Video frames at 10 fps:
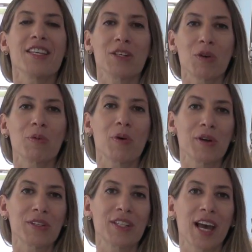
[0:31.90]
is it all
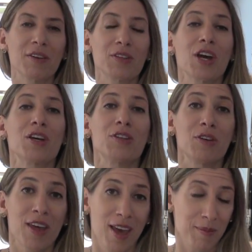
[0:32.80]
boils down
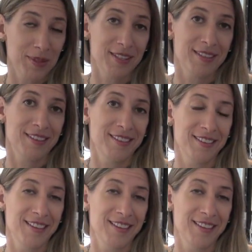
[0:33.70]
to the hips.